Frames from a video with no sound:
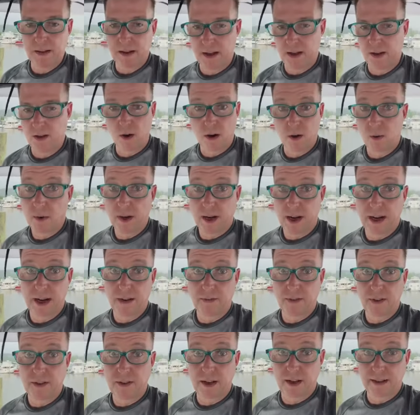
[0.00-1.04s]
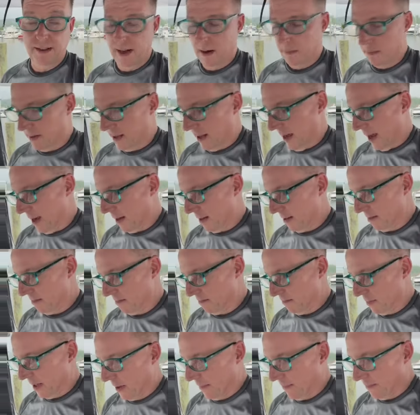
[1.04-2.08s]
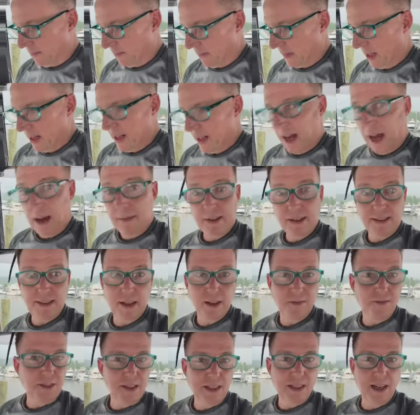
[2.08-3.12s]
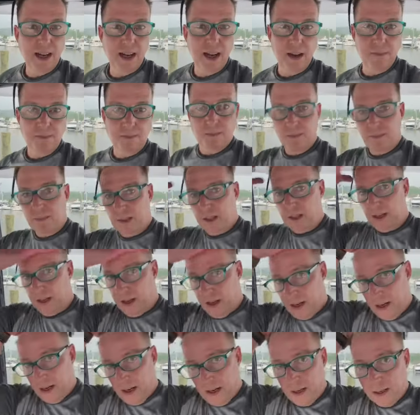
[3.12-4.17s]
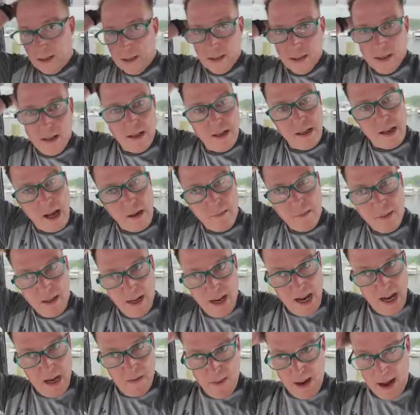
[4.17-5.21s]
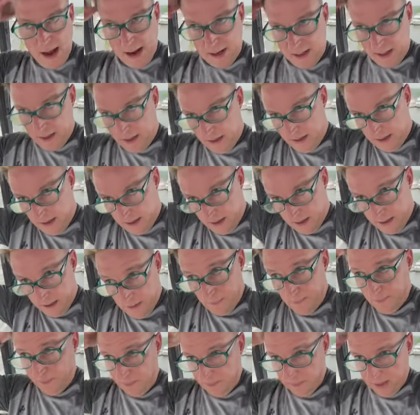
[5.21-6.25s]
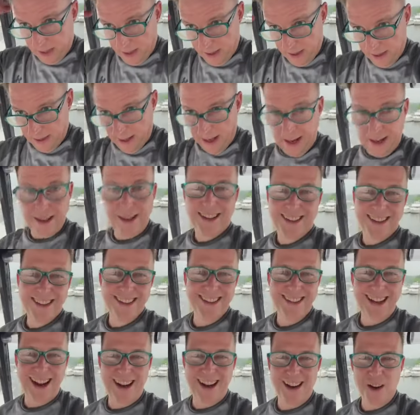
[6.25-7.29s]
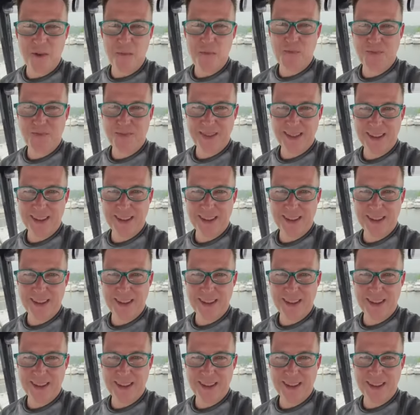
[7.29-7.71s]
nor would I ever attempt that, but I'm just here for the day, and I'm going to head back inland now.